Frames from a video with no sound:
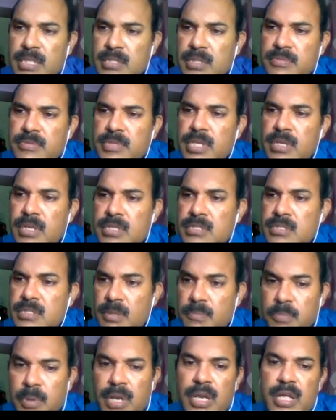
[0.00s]
make the fingers
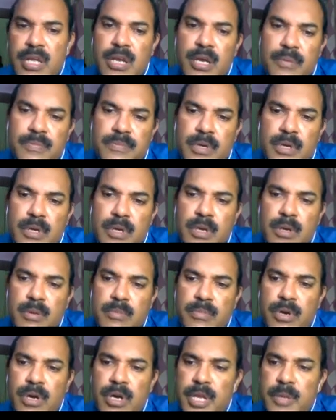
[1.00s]
supple enough
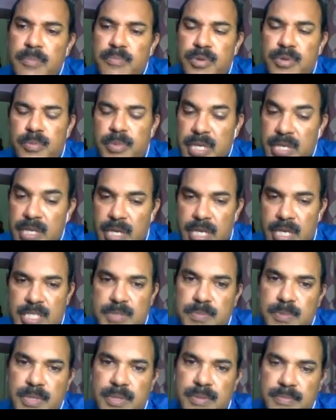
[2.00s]
for improving
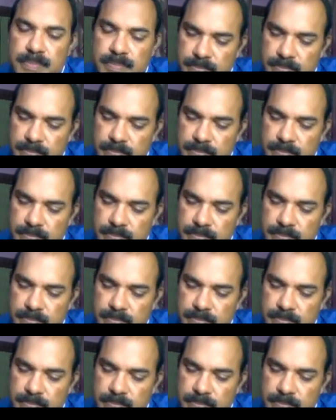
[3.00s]
grasp.